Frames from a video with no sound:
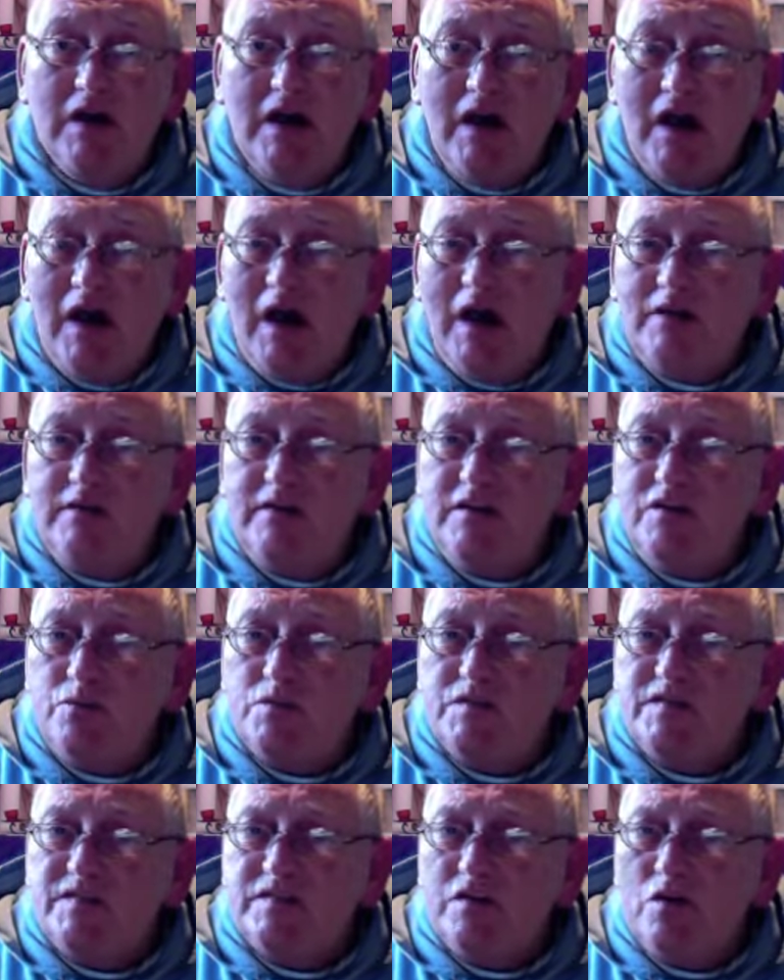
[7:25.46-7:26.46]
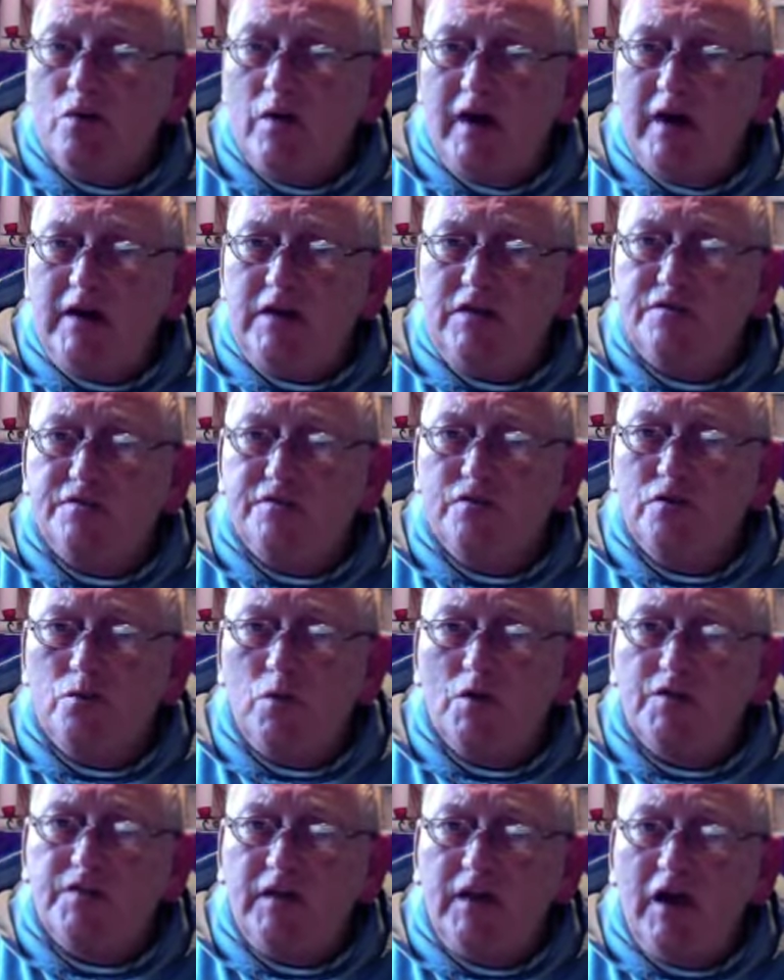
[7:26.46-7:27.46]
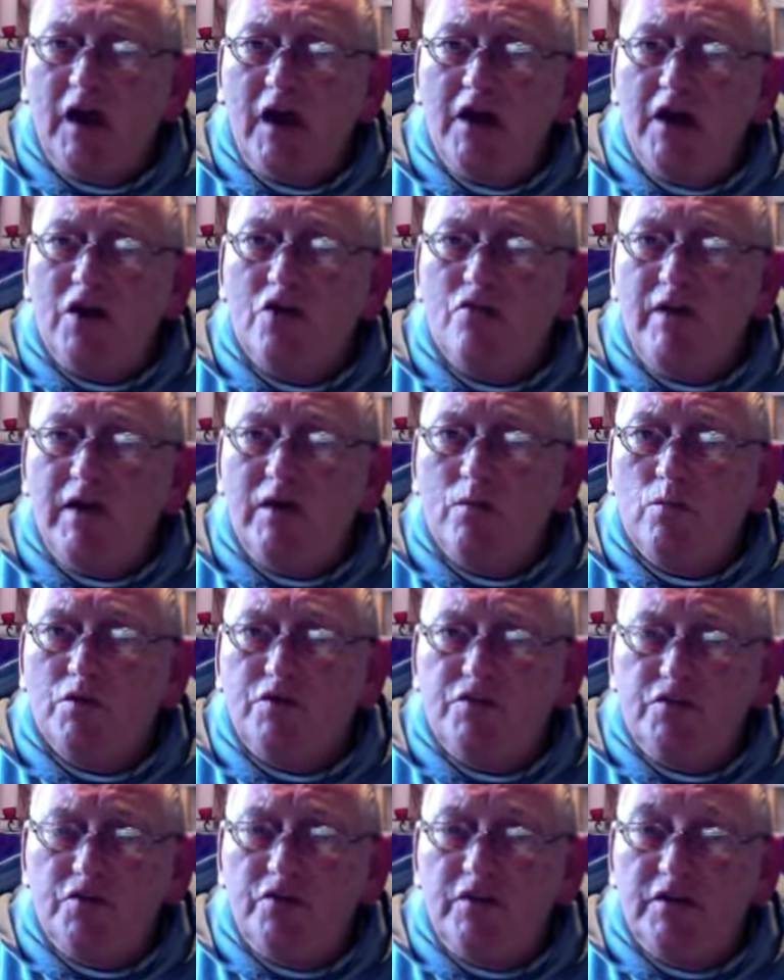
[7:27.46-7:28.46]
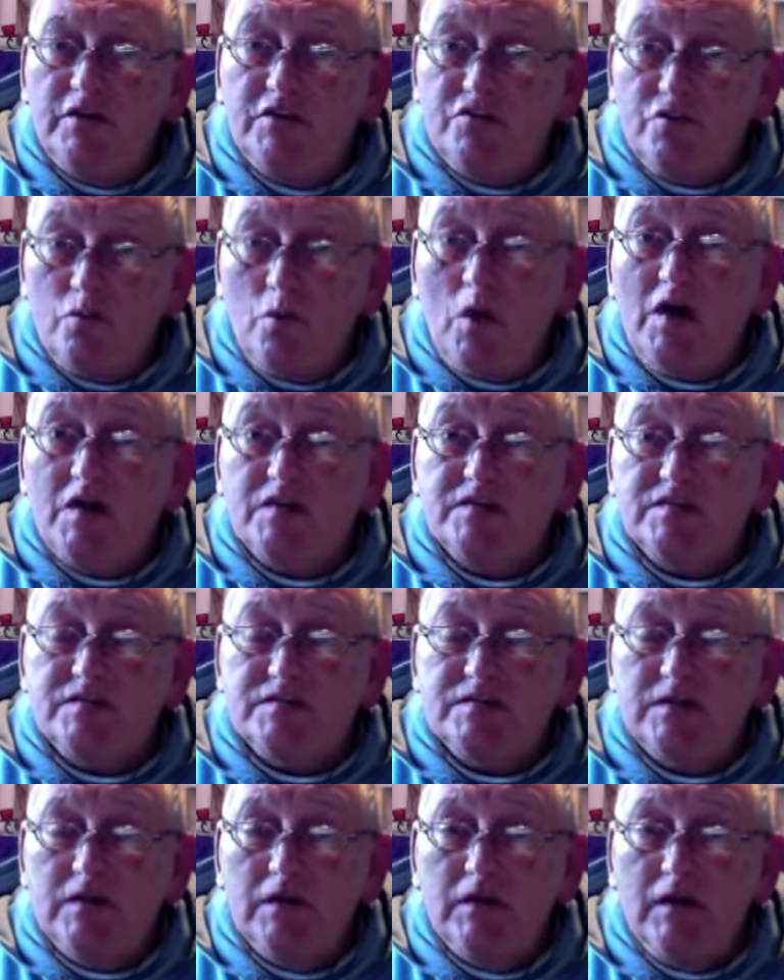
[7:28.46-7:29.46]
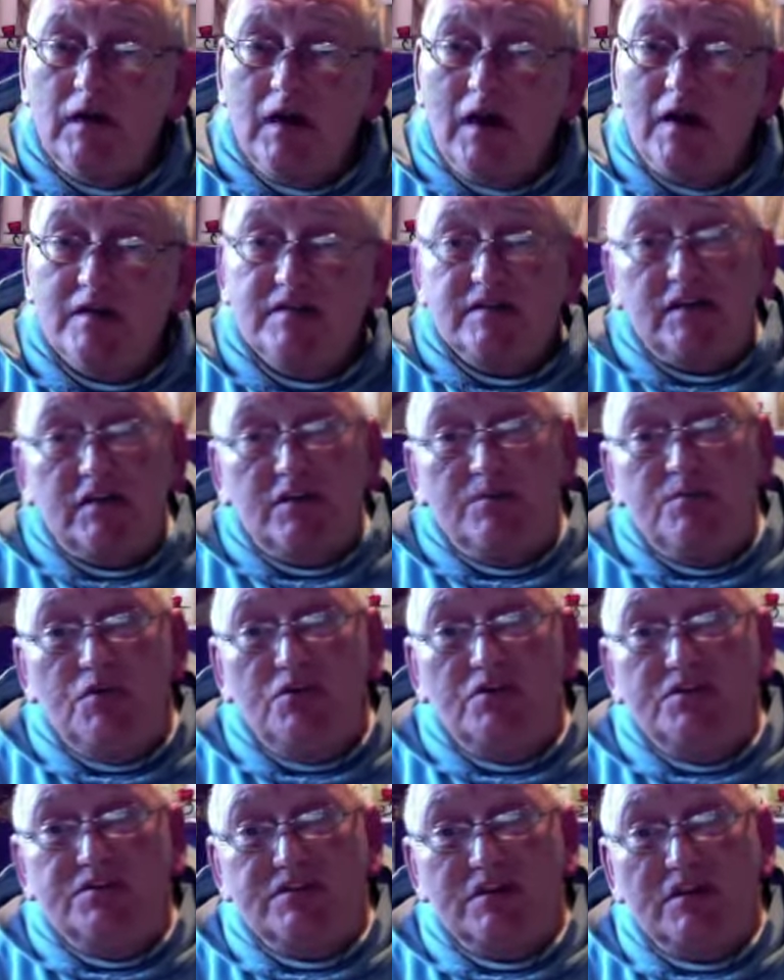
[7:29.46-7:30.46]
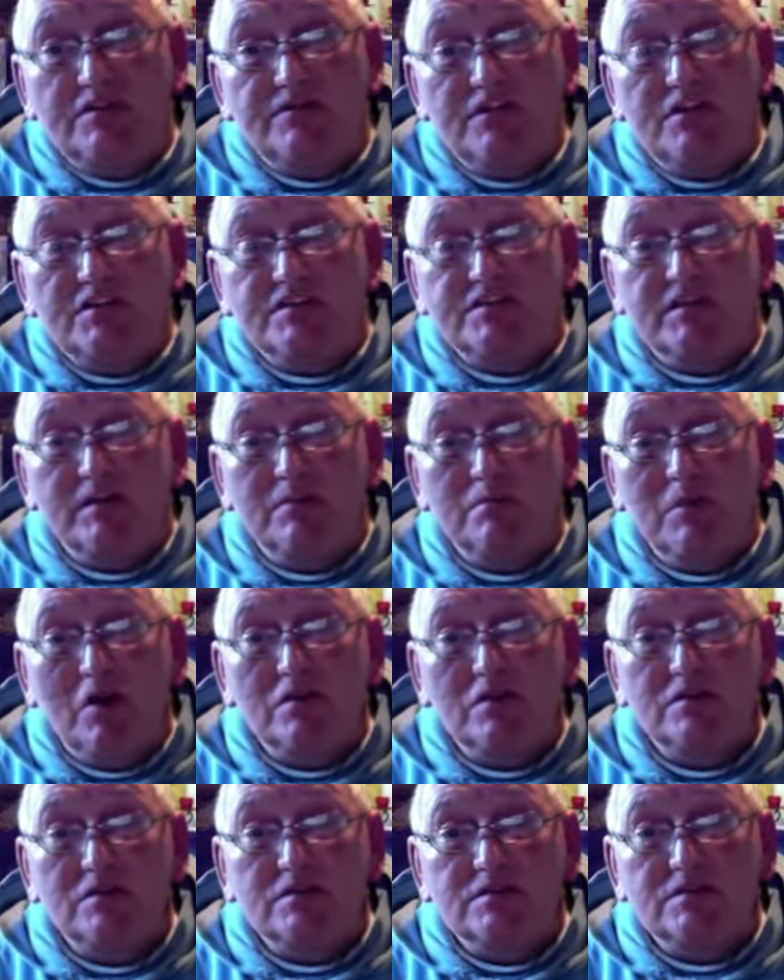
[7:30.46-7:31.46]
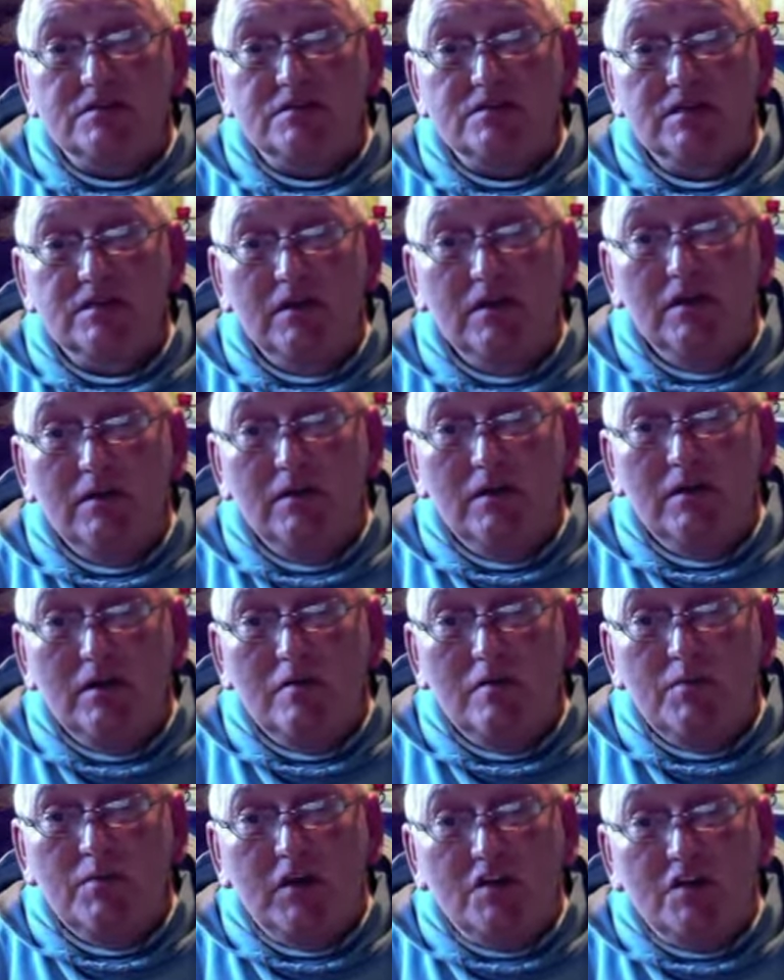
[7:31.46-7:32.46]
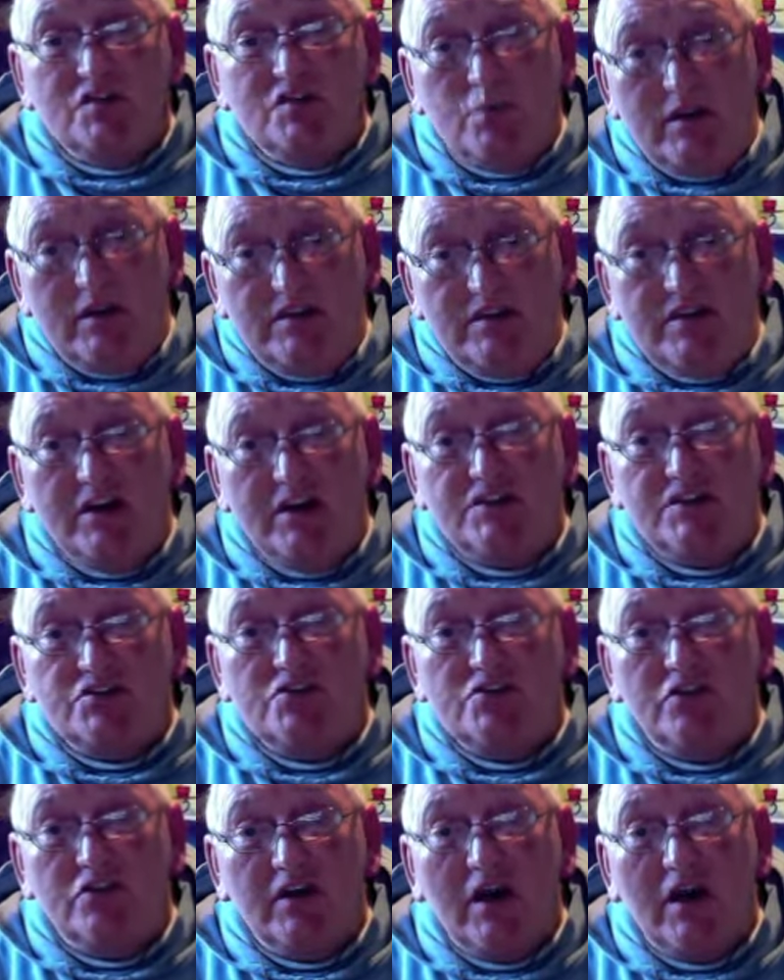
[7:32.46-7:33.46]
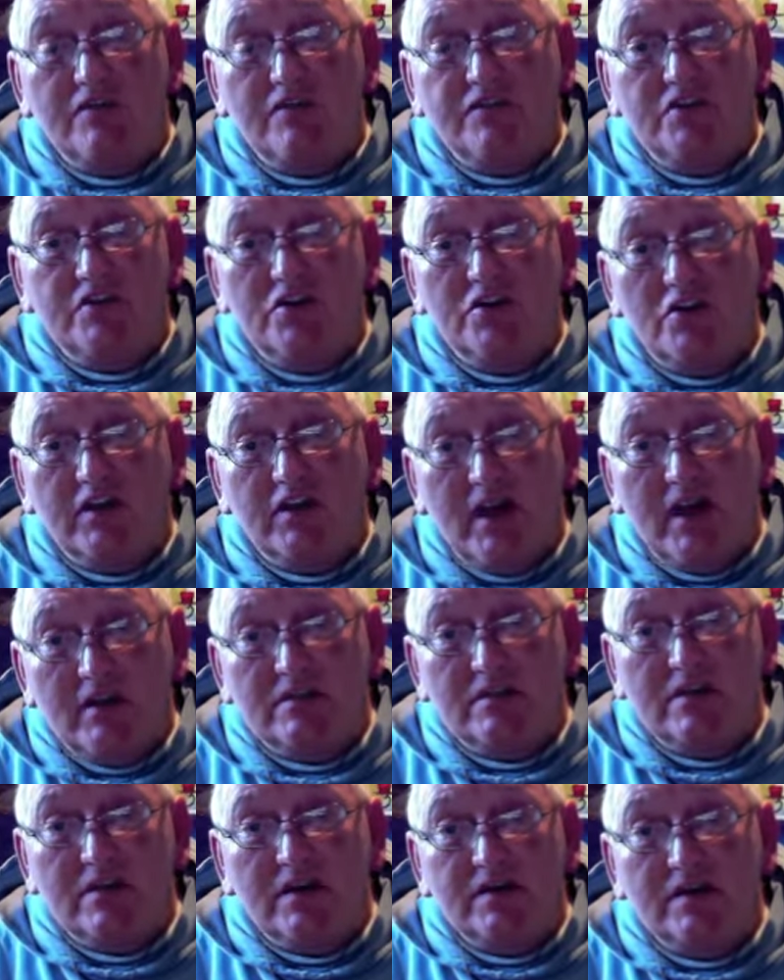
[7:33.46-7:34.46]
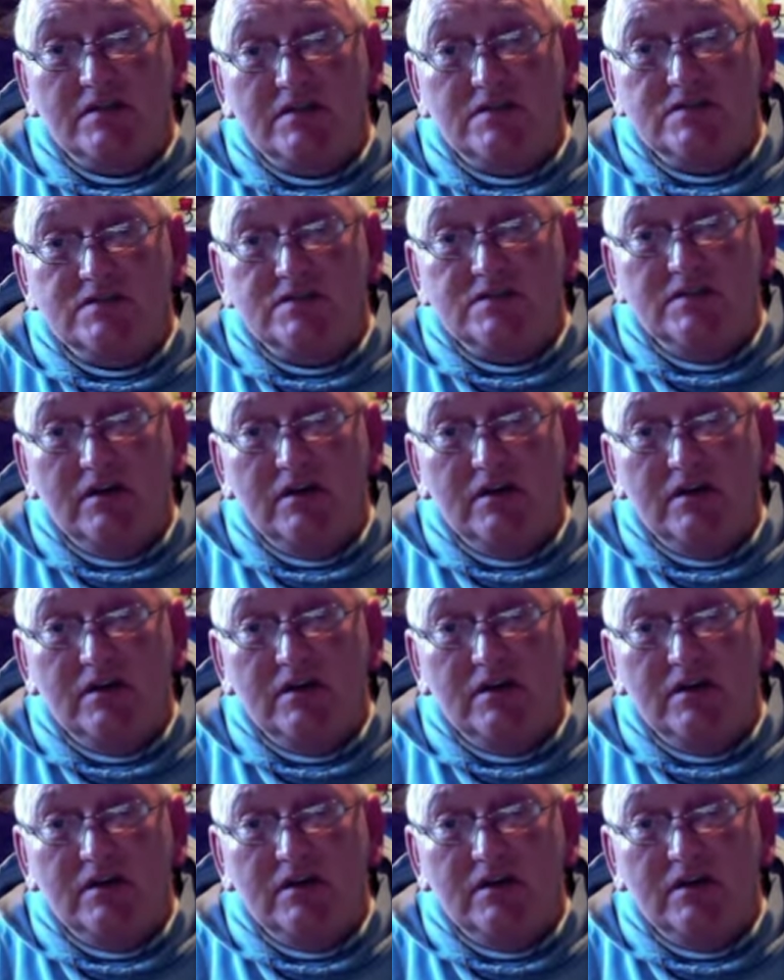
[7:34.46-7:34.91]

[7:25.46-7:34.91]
And it was so hateful what the IRA were doing to us as a community of nursing monks, because we dared to look after non-Catholics.